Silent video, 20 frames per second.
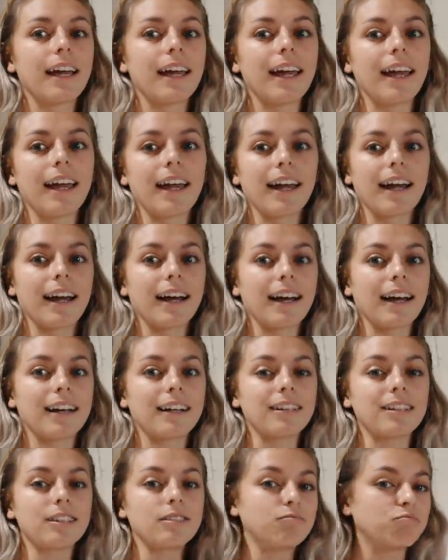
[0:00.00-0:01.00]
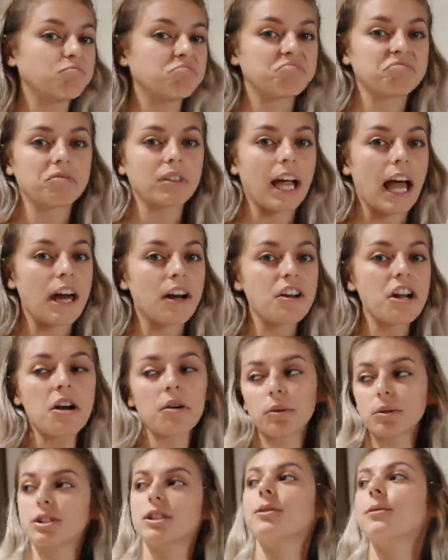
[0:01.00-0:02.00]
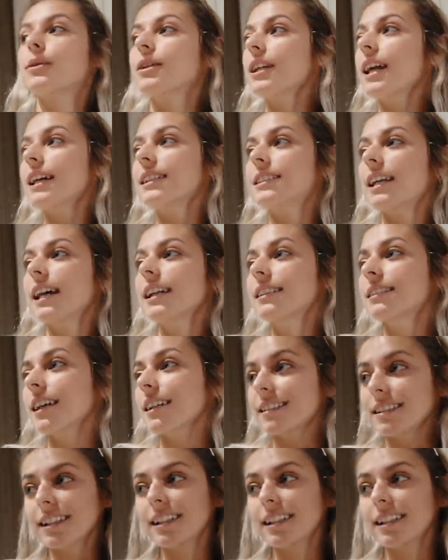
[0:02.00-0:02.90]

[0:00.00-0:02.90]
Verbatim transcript: and I don't know. We'll see where the day takes us.